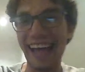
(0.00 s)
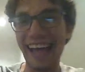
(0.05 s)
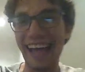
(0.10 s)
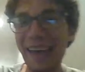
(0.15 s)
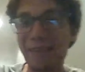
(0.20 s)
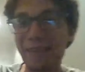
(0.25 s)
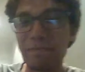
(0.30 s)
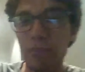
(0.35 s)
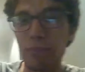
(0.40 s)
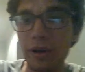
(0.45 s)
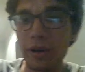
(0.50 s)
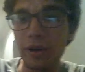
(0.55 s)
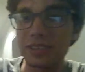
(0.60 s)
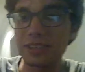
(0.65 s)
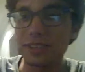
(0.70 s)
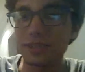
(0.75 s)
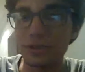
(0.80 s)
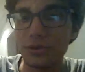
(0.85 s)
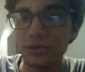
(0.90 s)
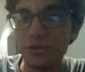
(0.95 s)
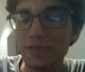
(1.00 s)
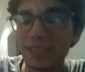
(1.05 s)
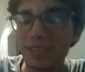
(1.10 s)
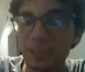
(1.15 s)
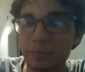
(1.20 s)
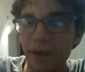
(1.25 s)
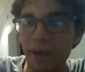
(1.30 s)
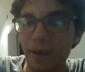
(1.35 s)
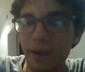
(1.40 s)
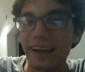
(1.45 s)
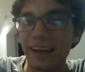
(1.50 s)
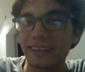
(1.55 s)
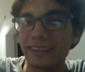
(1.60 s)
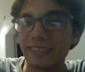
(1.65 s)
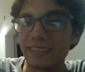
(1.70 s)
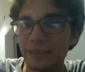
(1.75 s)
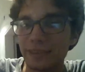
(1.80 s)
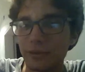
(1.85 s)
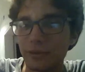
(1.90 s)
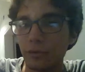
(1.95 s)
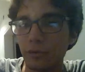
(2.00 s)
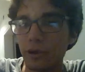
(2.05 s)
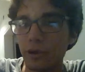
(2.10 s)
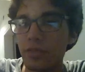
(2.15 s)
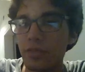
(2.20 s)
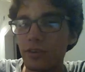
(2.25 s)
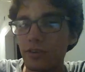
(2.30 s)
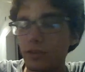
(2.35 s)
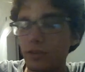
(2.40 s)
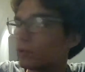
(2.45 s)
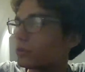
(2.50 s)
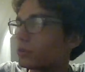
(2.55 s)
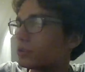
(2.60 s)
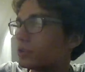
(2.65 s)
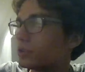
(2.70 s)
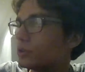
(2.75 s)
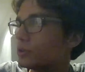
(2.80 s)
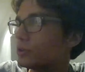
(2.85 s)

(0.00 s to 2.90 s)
Point to the Spot with the numeral 2.